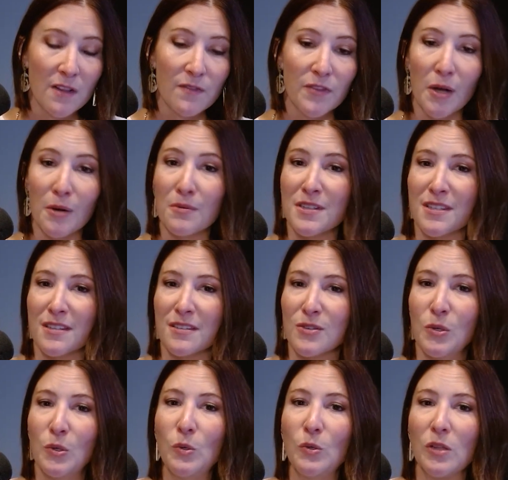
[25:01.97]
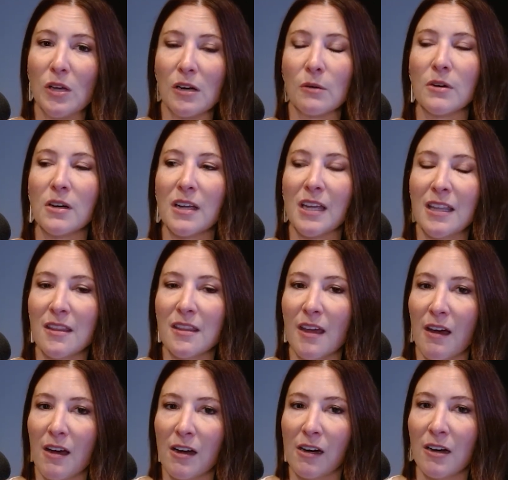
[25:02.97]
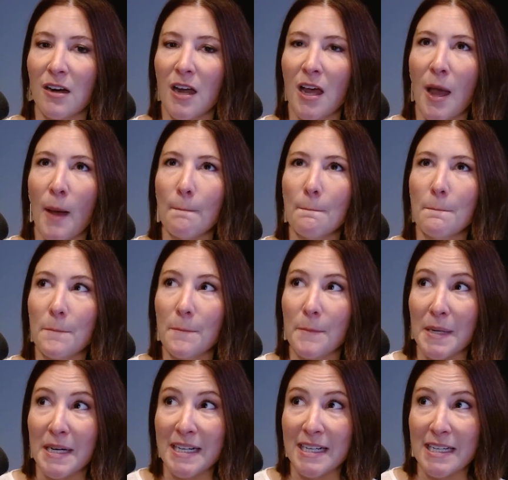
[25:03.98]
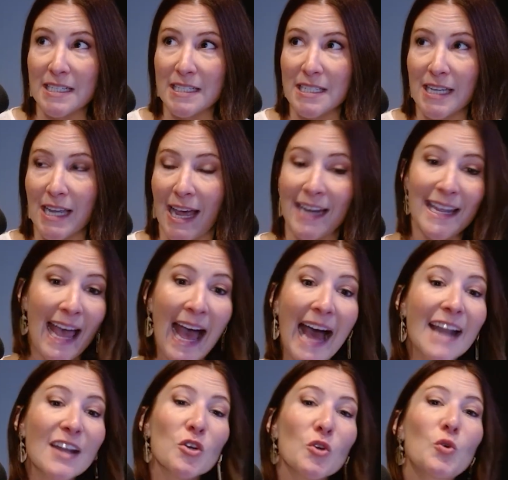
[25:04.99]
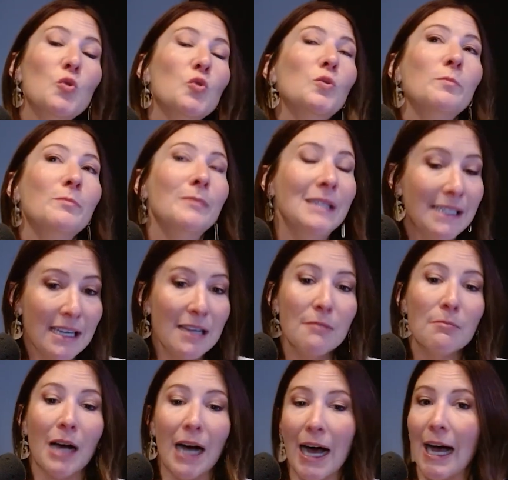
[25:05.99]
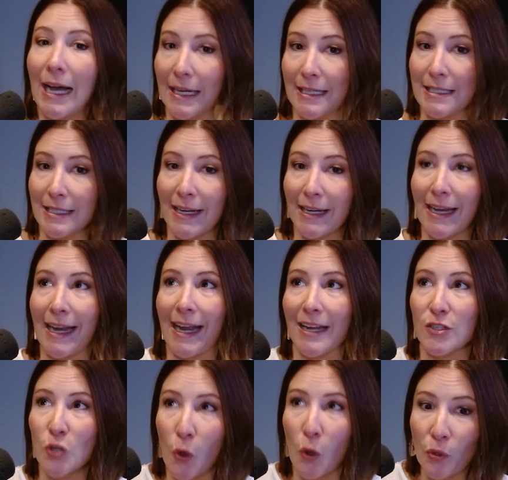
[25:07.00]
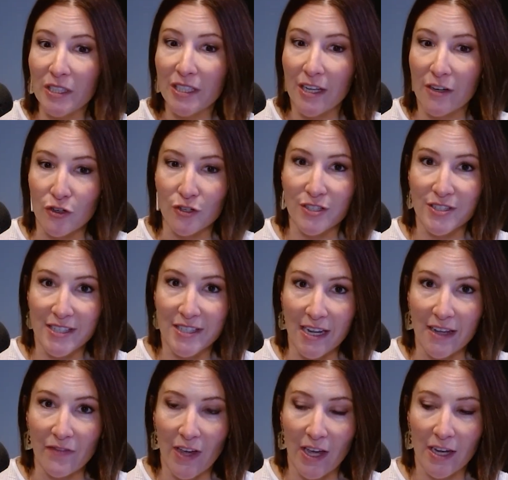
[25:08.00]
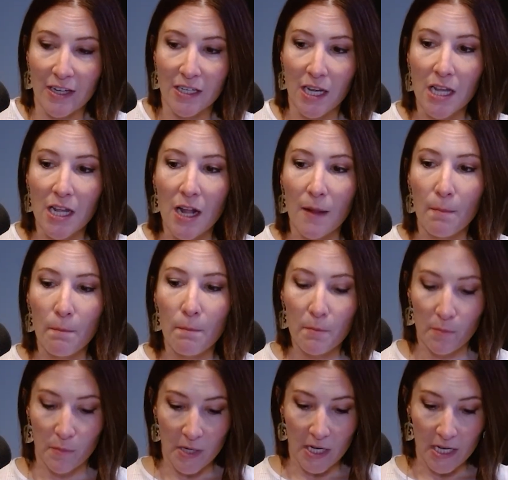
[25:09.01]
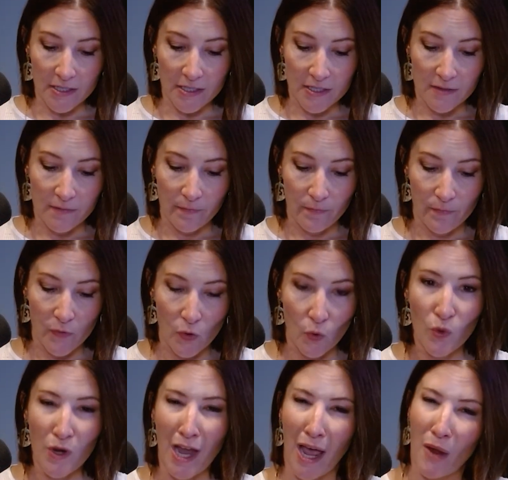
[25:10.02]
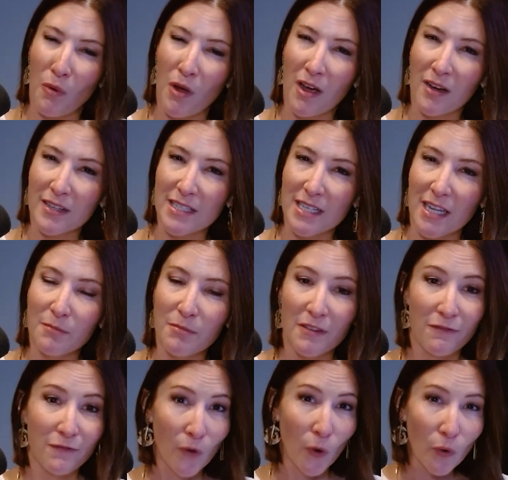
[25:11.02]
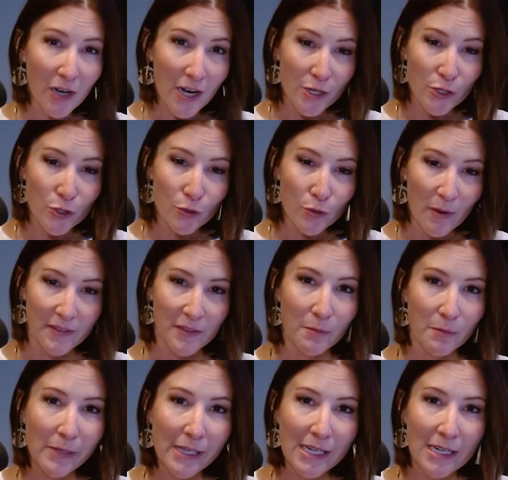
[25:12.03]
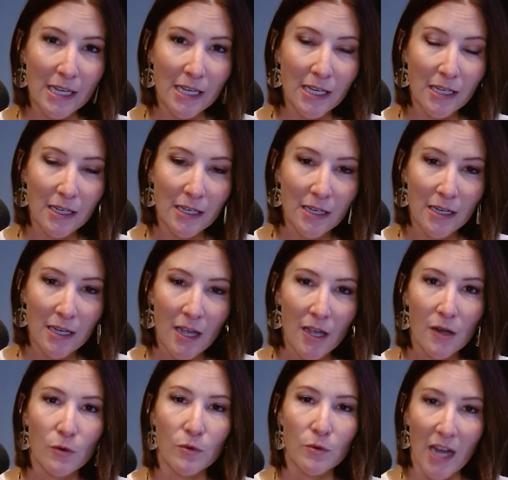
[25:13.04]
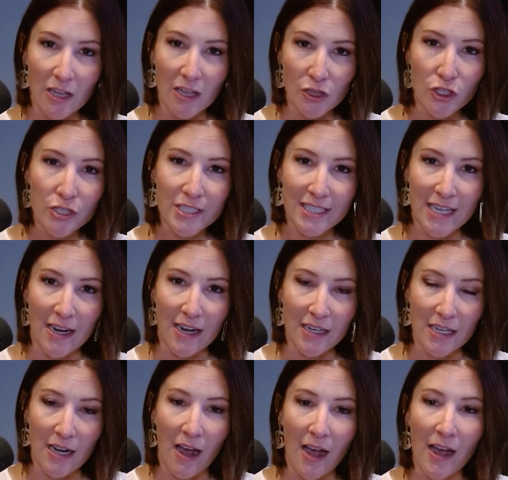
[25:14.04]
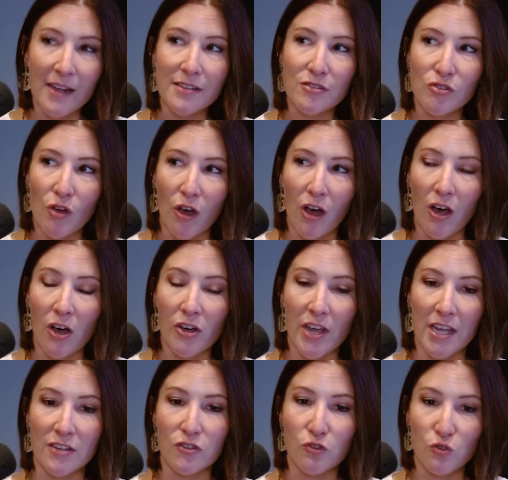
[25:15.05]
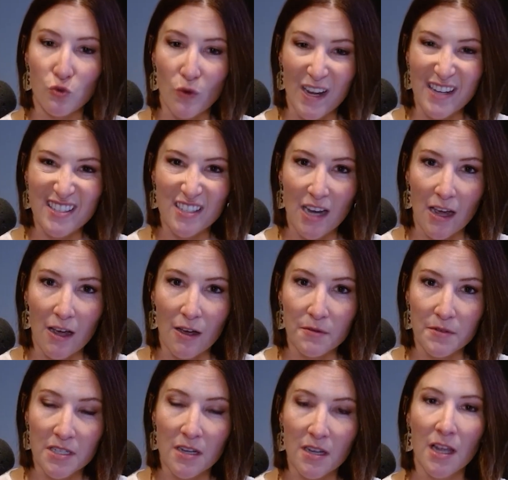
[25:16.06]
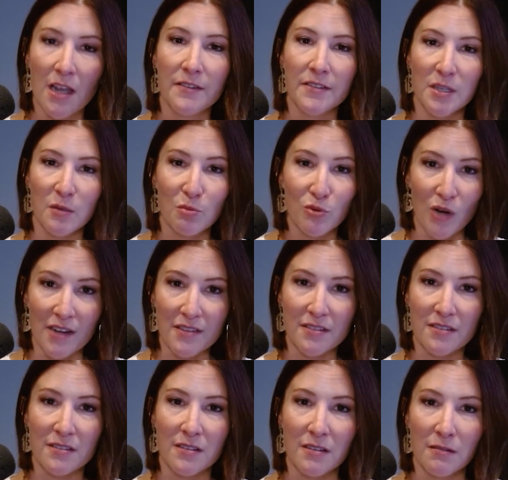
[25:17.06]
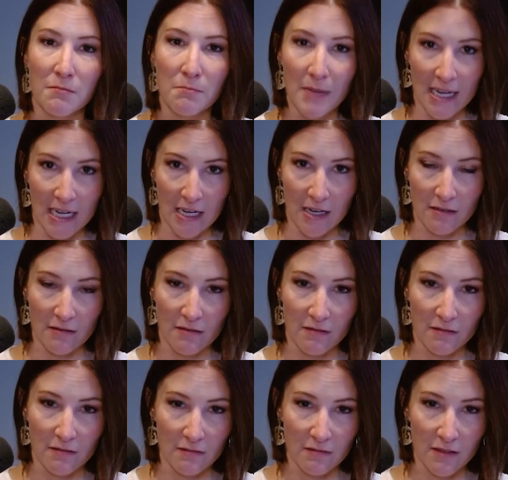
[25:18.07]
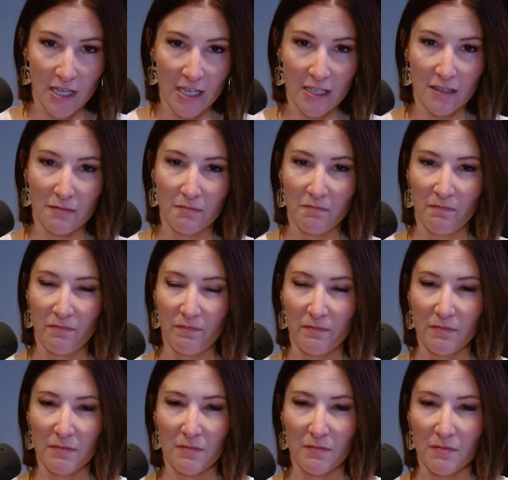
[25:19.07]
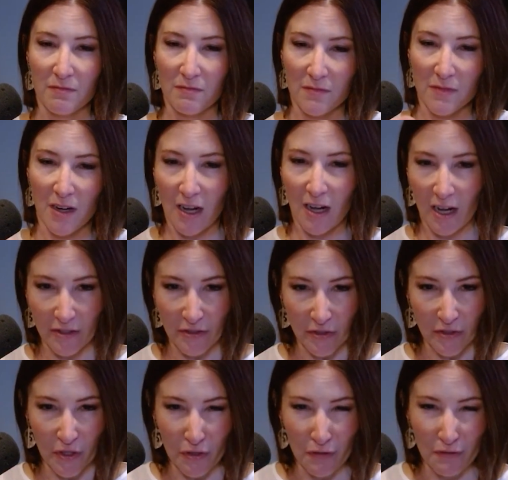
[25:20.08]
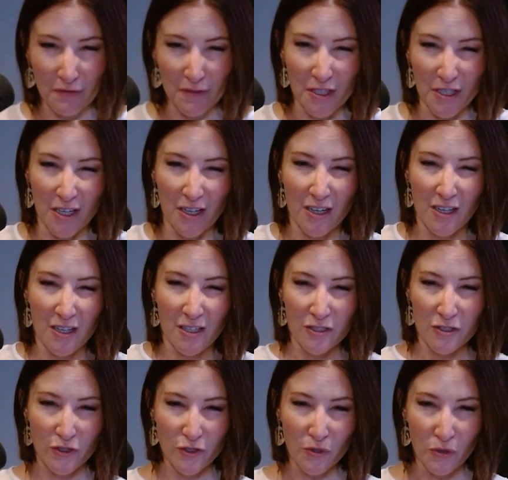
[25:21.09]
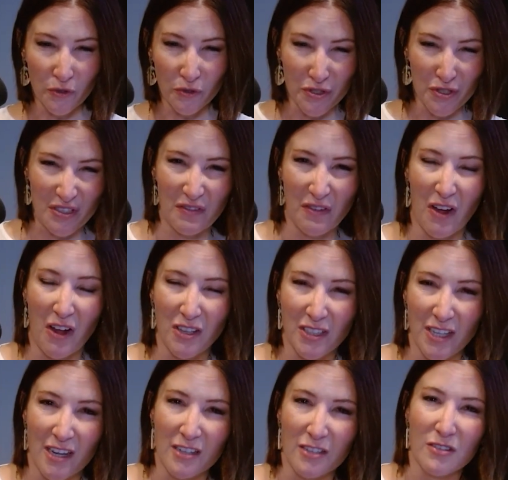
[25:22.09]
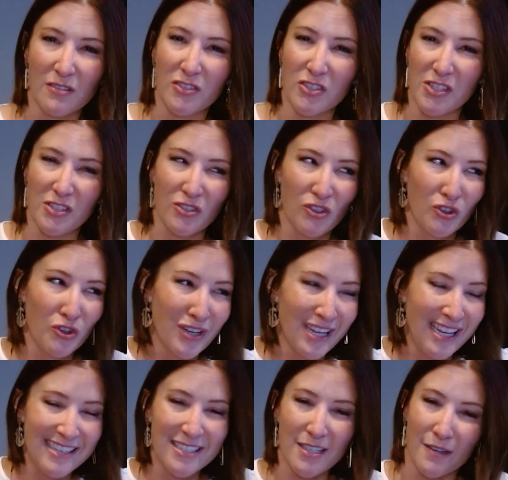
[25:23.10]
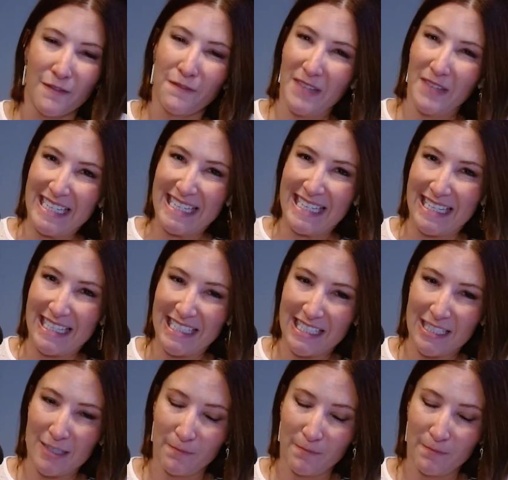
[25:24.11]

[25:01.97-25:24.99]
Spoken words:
there was this cool artwork in there, and it had a cool meaning behind it, and I totally understand that. But when I walked in, before I knew about the meaning, when I looked at it, I saw a stressed out, depressed man, like huddled over, shoulders falling, just looking defeated.